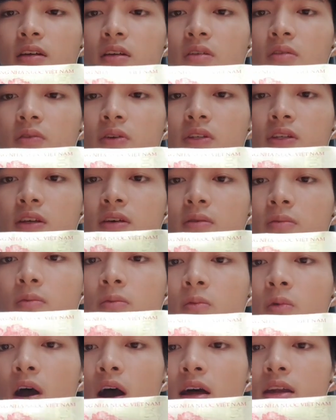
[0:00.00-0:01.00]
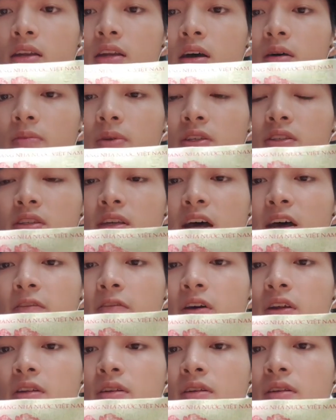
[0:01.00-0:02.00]
which is one of the
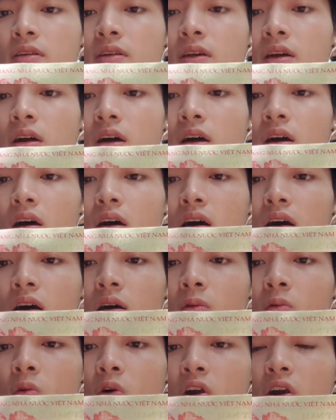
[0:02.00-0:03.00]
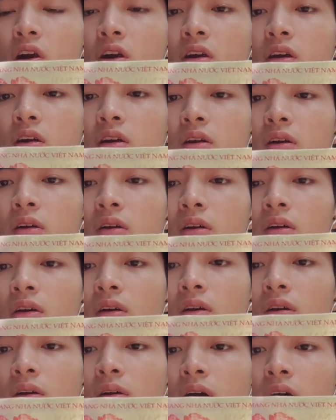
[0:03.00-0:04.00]
seven World
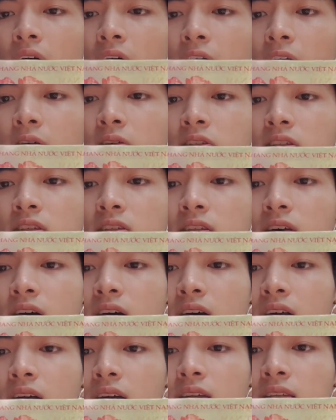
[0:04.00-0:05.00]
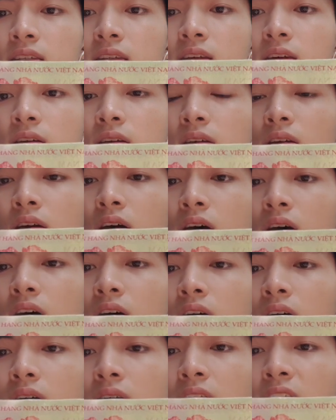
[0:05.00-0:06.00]
Heritage Sites,
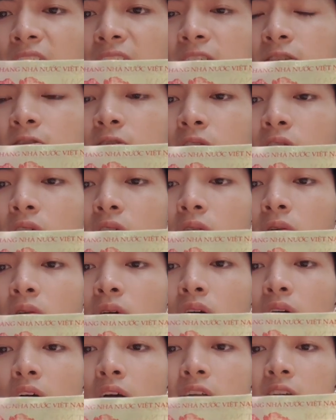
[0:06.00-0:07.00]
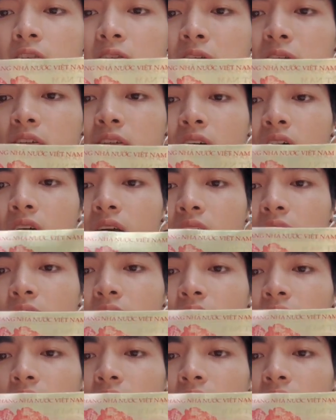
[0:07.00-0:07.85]
natural heritage site,